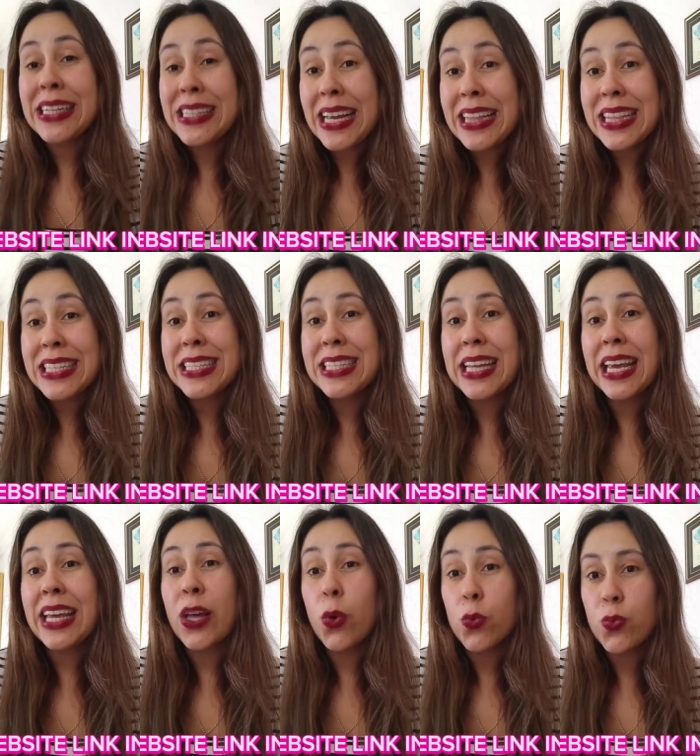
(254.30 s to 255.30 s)
Click this
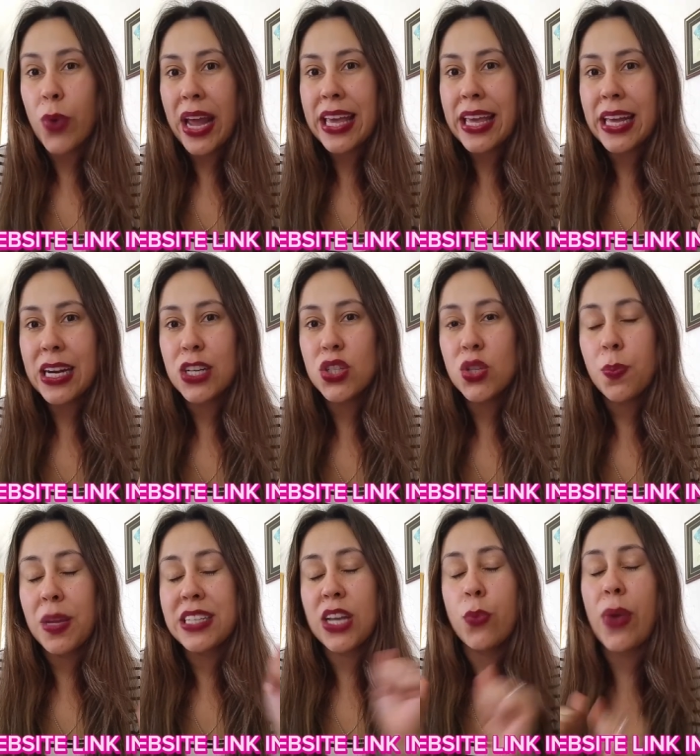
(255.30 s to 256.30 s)
link right here to
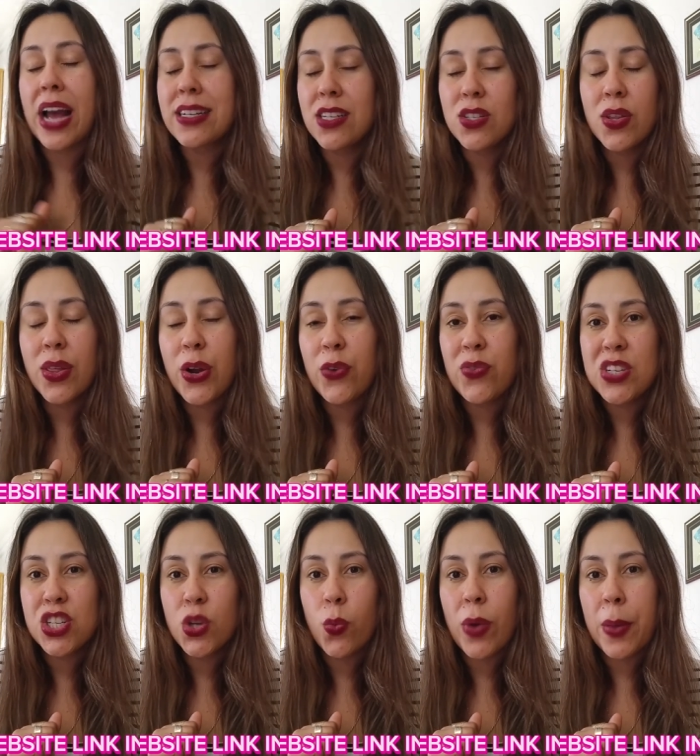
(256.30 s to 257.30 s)
be directed to their
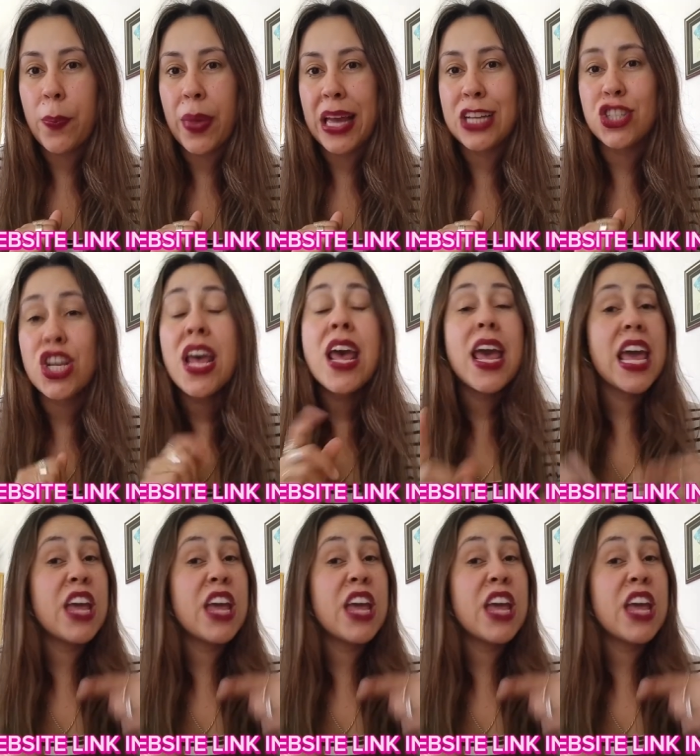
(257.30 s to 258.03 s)
official webpage.